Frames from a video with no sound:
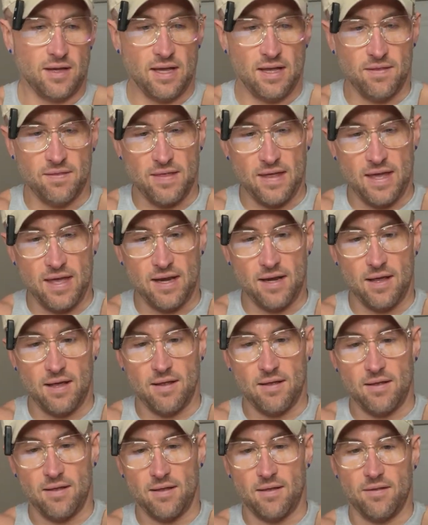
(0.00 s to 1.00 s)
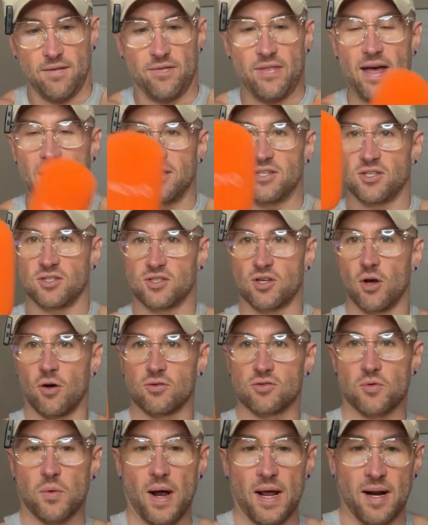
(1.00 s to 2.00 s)
And then that just
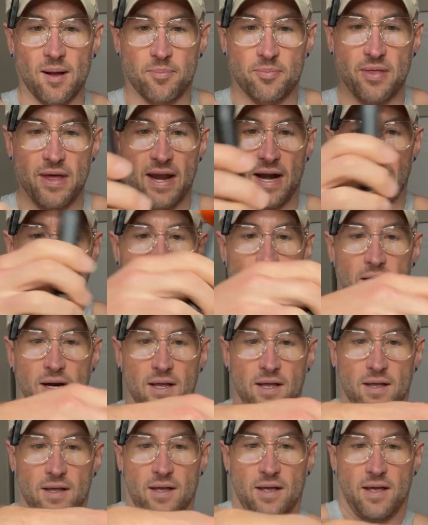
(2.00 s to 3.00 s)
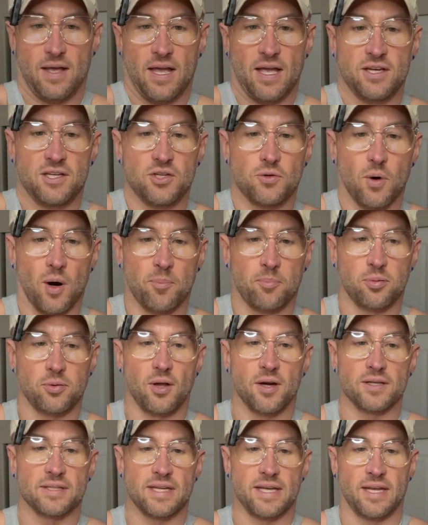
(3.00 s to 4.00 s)
goes right up there and you are
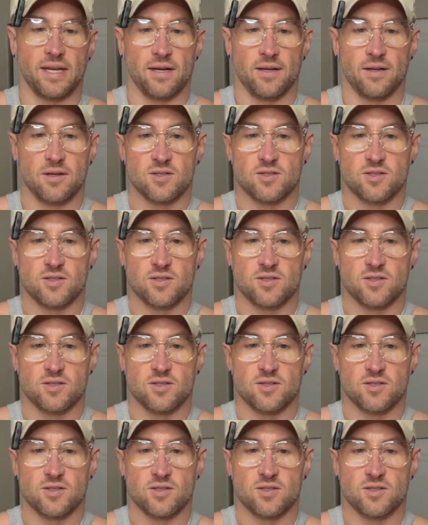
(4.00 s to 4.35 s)
plugged in.